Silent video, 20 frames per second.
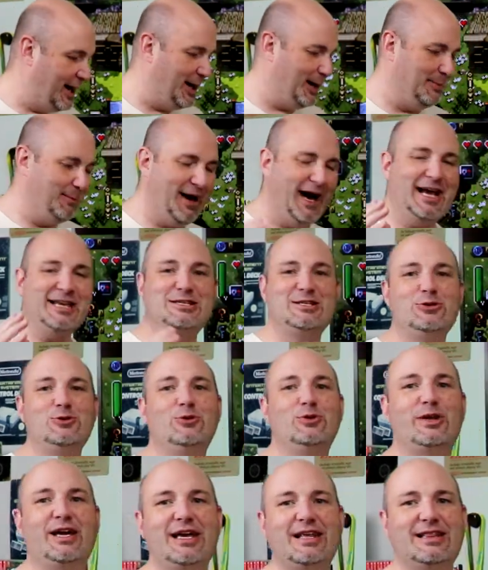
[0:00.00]
Um, I
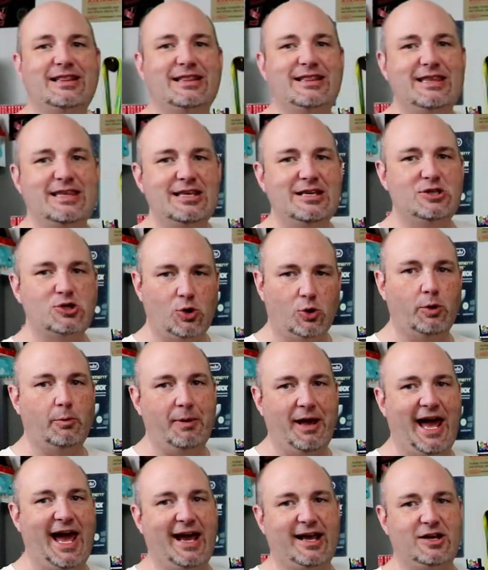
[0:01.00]
do like the total
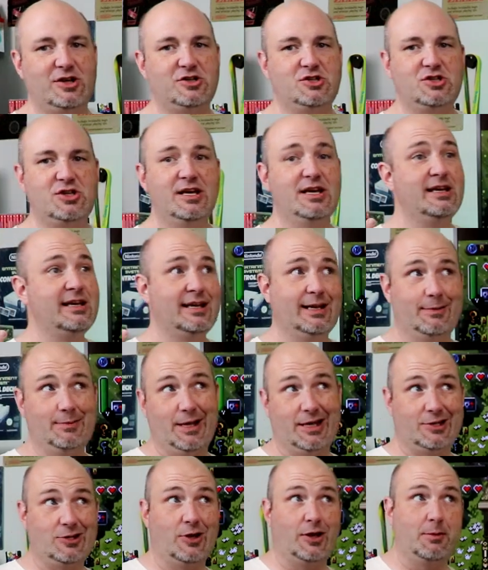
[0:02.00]
package I'm
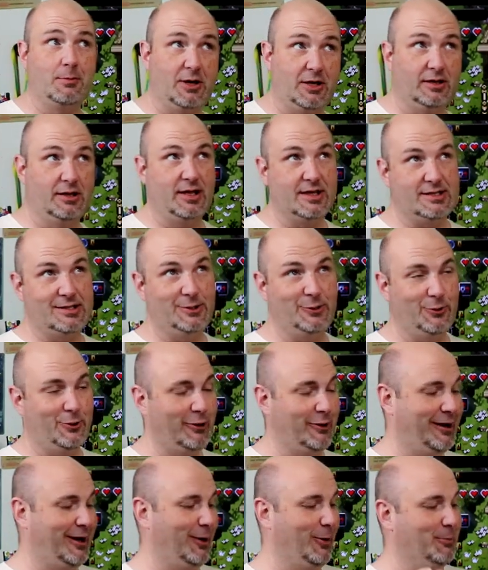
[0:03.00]
not talking about Lex
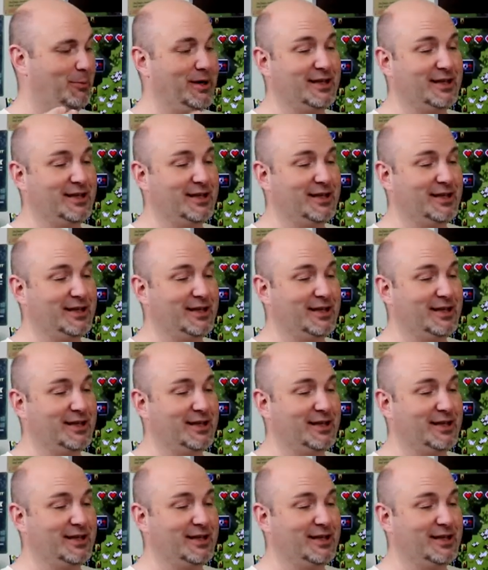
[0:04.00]
Luger here,